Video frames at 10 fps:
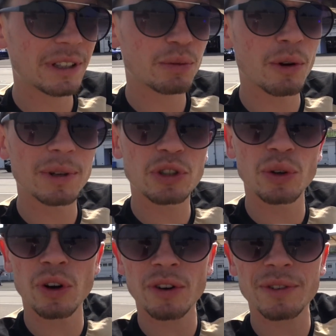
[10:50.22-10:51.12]
this won't be
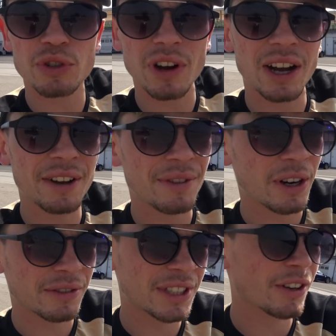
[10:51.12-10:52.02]
too long of a drive.
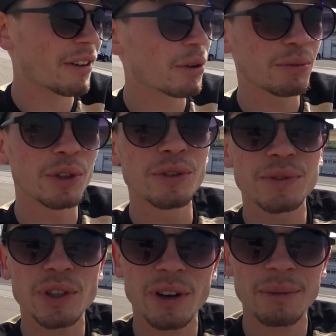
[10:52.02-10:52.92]
I obviously don't have a
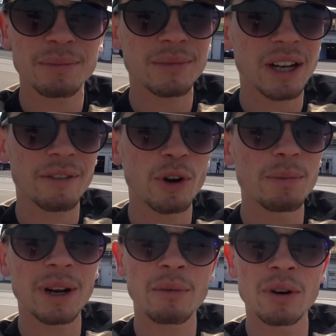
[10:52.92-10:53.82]
roof, so I'm kind of
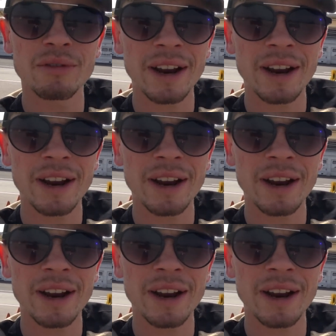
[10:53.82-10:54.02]
hoping it won't